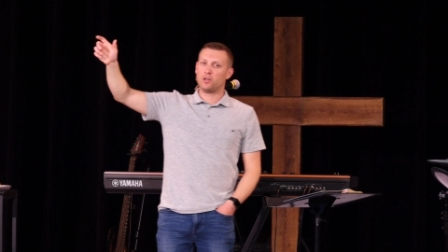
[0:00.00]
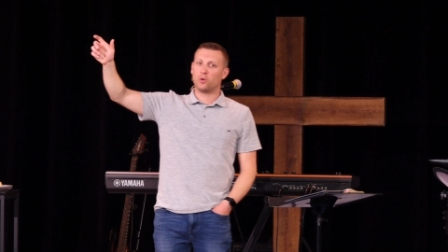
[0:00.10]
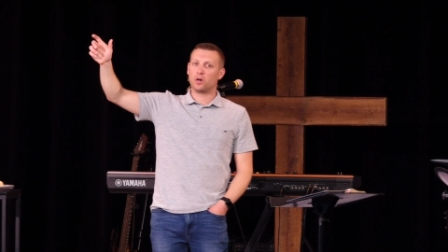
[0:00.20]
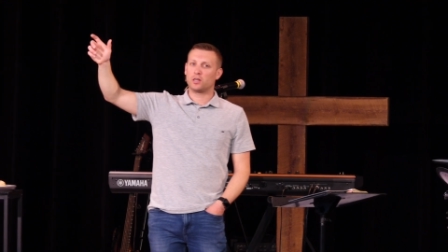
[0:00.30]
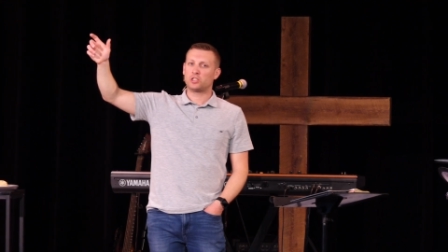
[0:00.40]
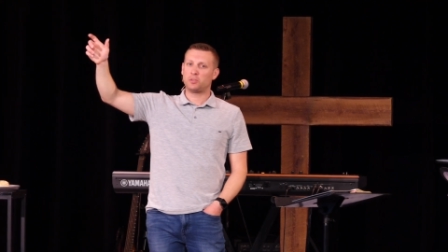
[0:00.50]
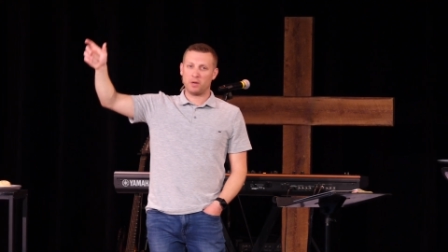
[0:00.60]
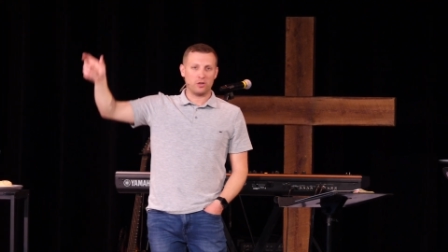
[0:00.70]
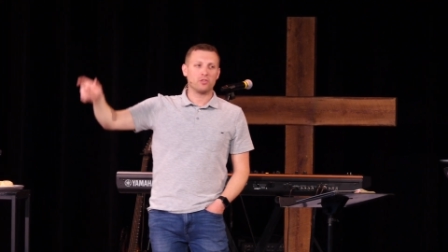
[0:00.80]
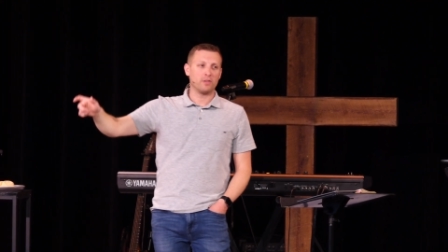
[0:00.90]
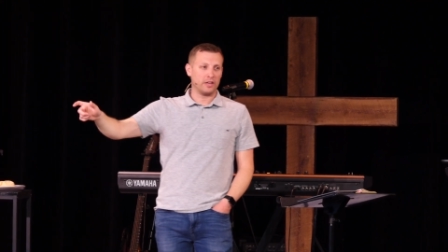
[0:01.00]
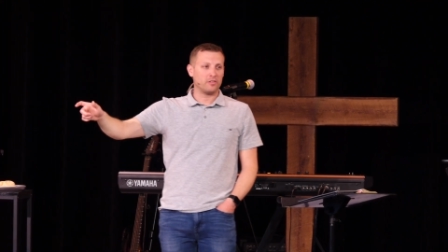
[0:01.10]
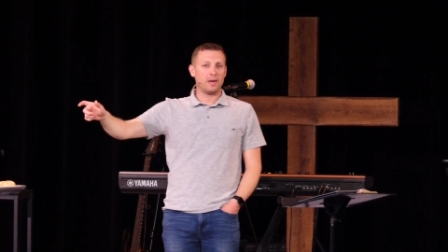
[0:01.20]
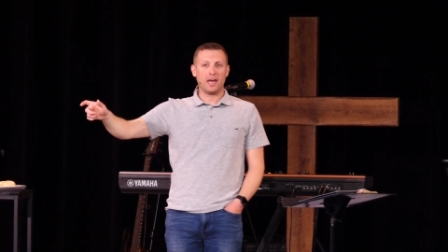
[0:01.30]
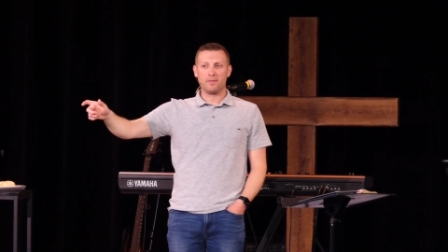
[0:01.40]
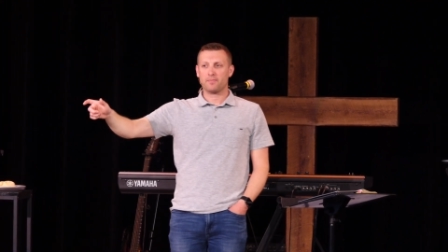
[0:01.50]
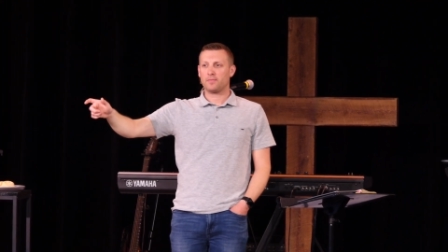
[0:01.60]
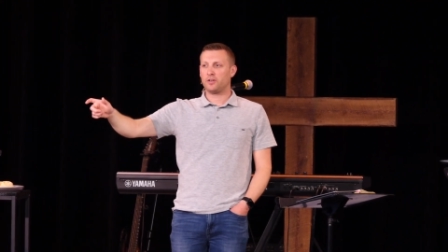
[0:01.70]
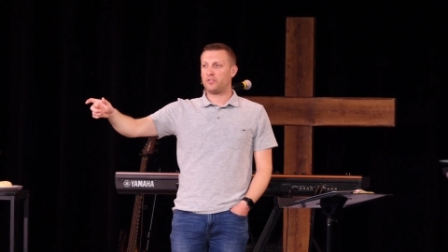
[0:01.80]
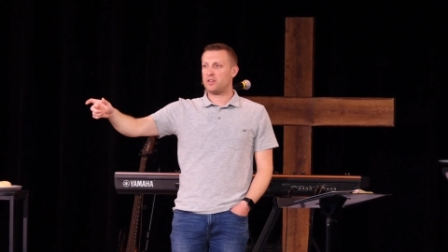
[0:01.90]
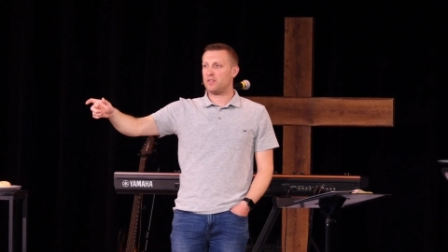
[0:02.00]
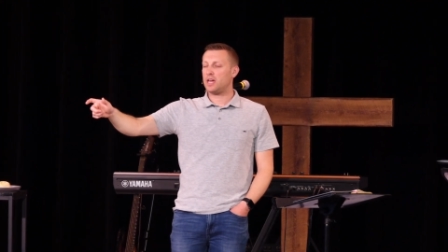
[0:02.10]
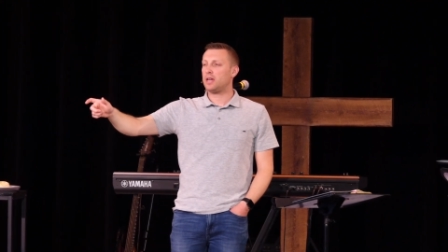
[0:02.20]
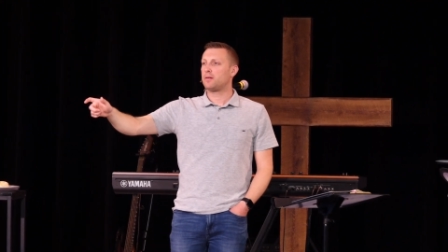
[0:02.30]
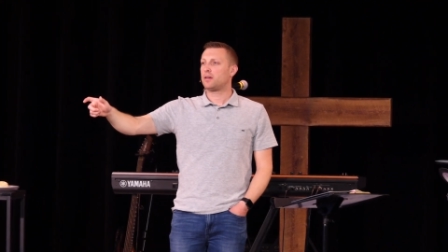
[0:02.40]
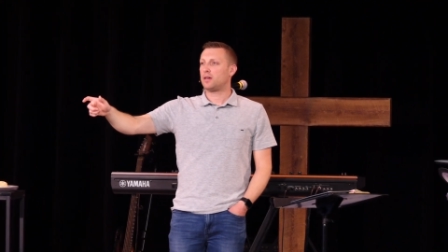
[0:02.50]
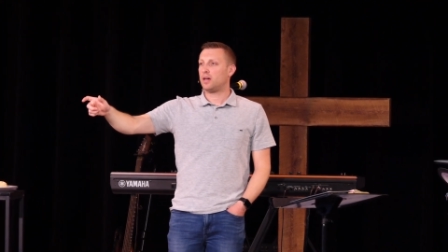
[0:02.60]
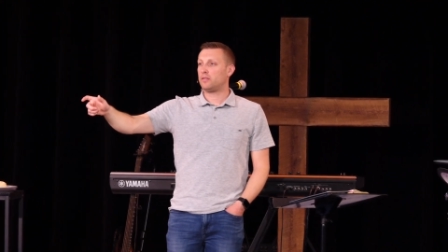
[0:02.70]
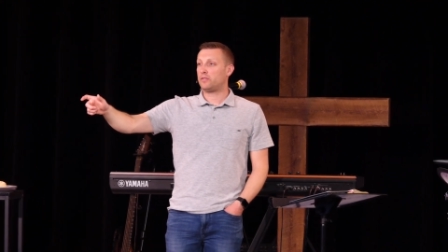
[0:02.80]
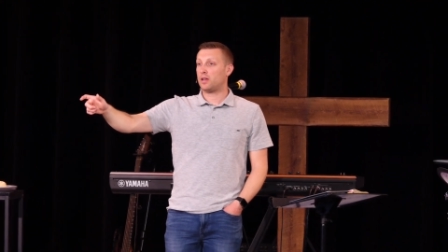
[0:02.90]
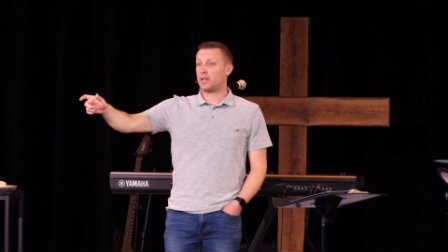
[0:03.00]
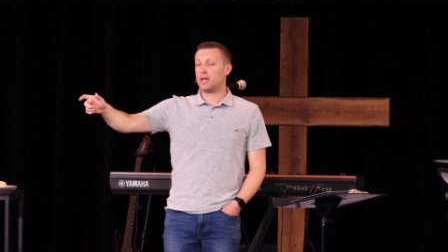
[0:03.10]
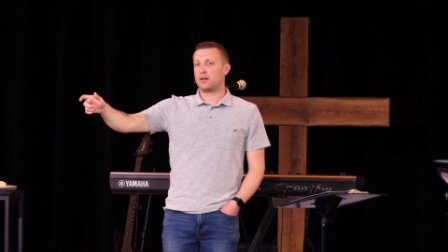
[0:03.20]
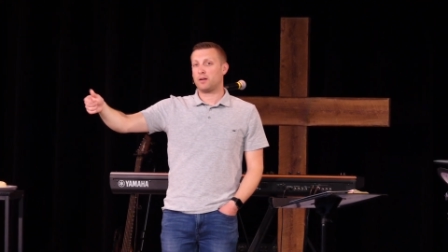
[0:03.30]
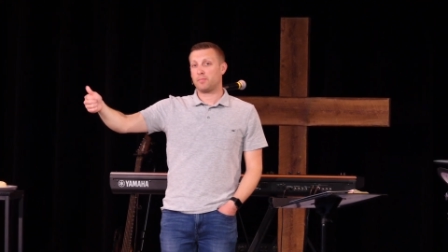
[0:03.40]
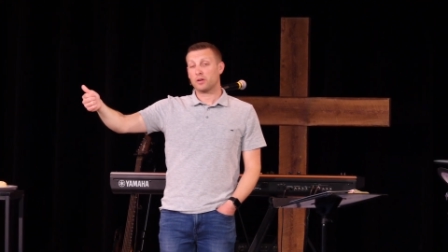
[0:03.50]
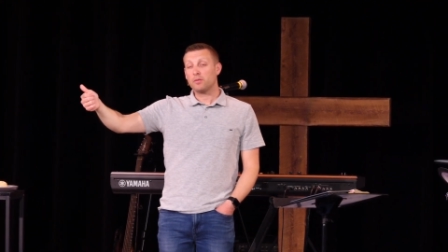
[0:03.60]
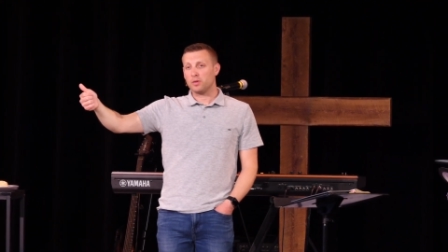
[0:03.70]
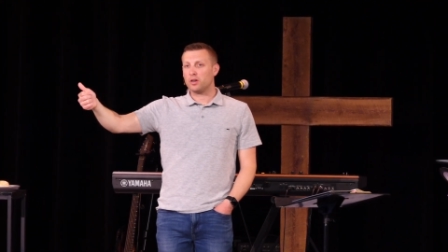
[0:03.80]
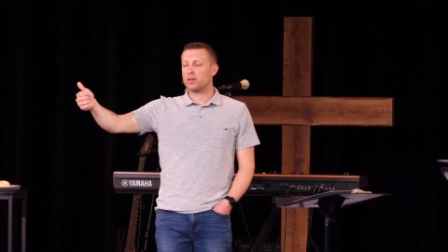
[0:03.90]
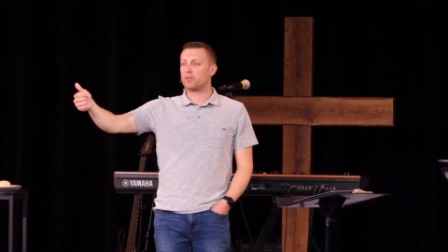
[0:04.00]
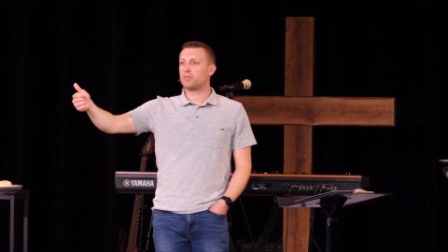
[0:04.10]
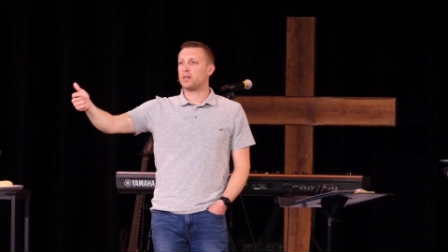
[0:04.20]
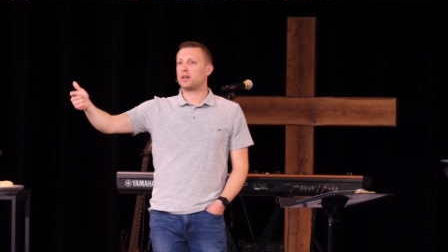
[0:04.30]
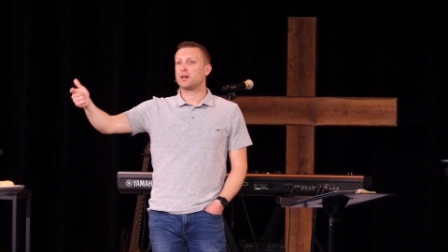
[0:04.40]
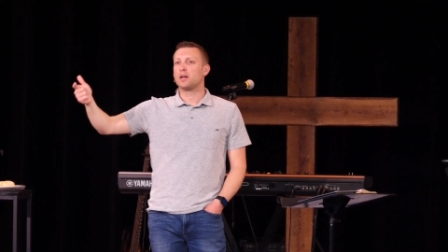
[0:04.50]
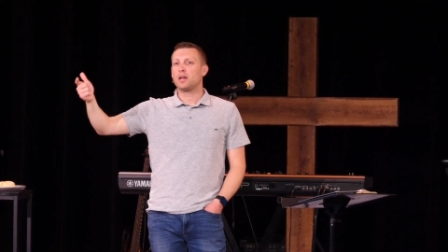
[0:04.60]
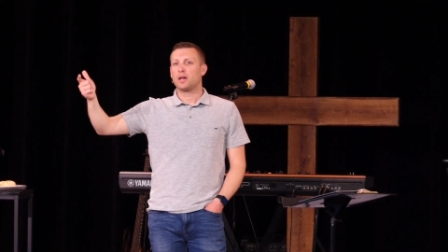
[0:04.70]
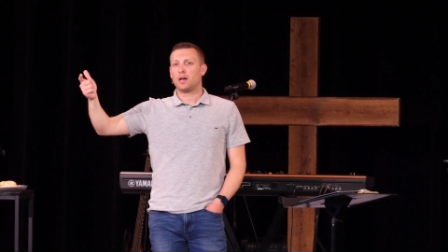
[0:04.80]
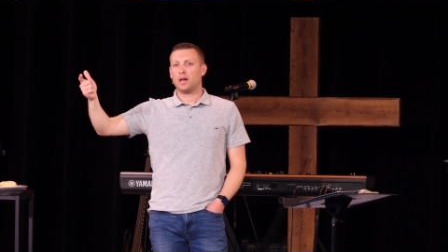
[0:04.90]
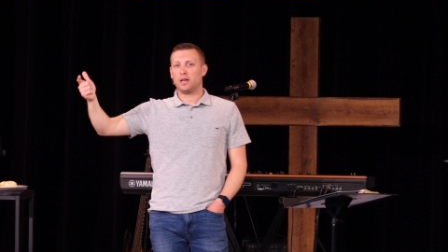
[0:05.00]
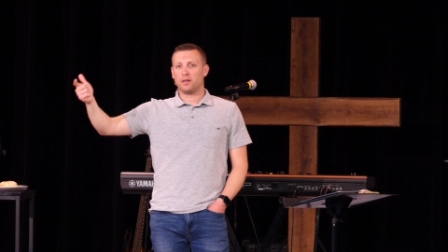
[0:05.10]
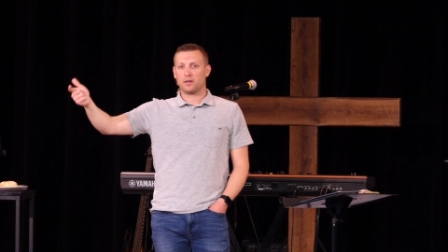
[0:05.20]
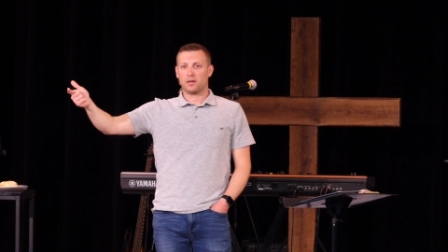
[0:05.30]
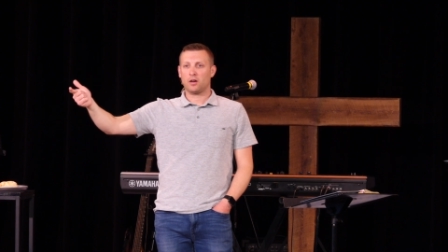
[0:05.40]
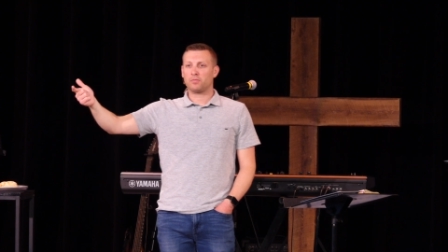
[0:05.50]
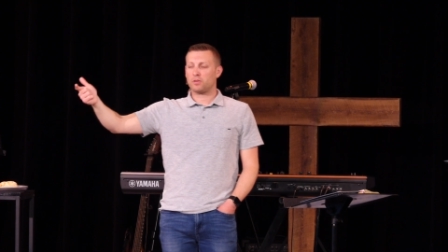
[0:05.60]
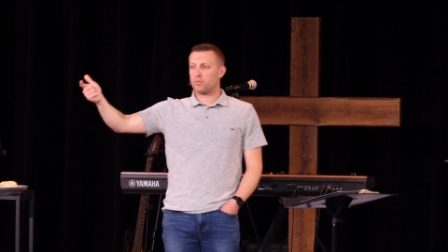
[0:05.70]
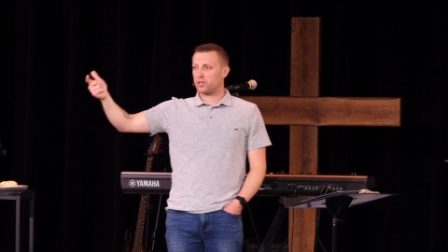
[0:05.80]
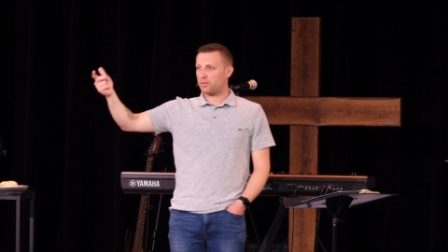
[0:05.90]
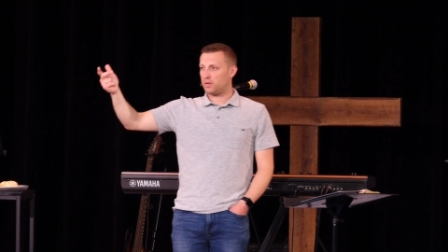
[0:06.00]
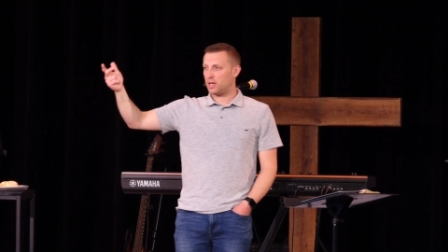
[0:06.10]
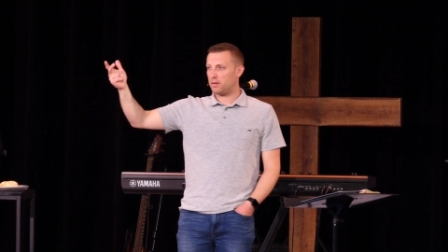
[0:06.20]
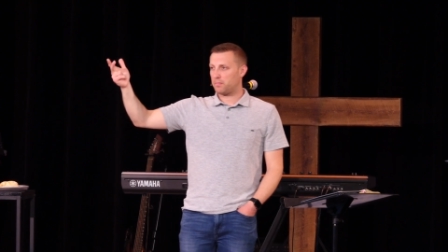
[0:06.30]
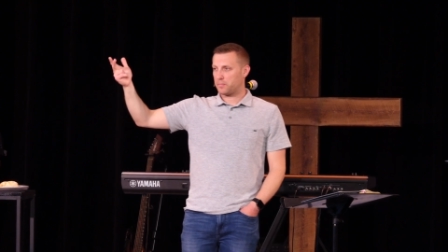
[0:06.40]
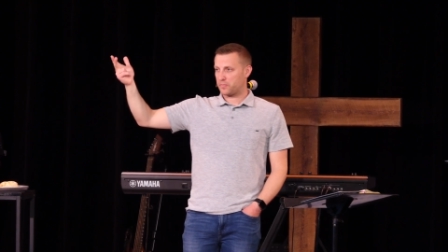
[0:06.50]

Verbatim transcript: your spiritual resume, your CV, and say, like, I'm a community group leader. I help lead worship team.